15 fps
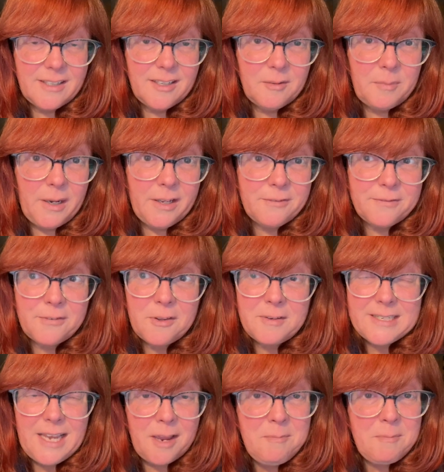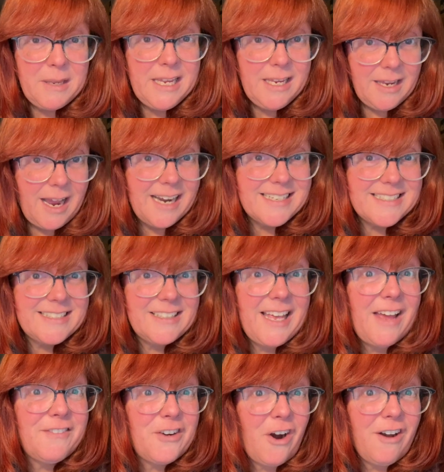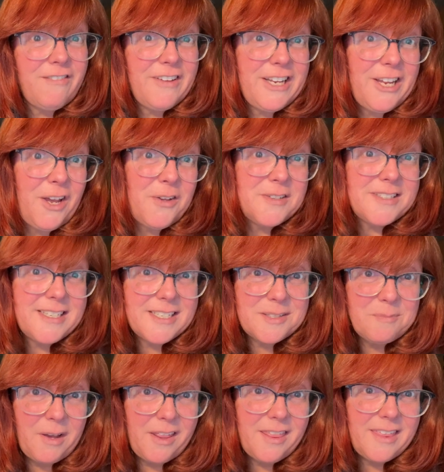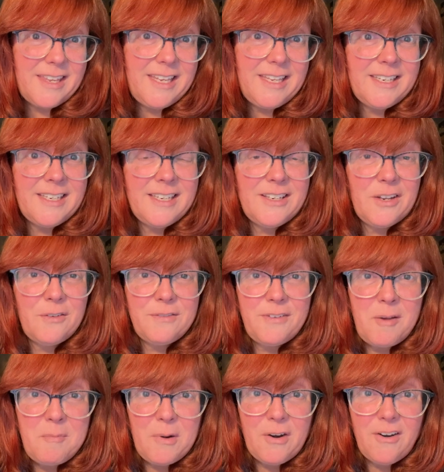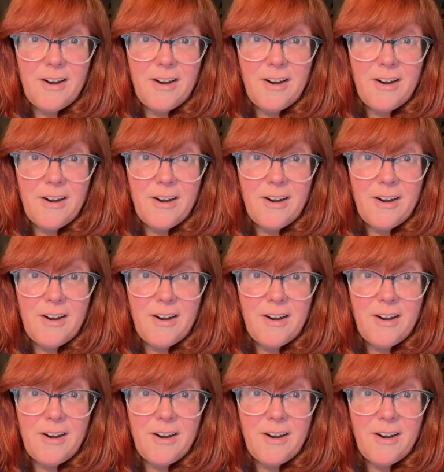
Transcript: But for the time being, I still have card videos this month in November.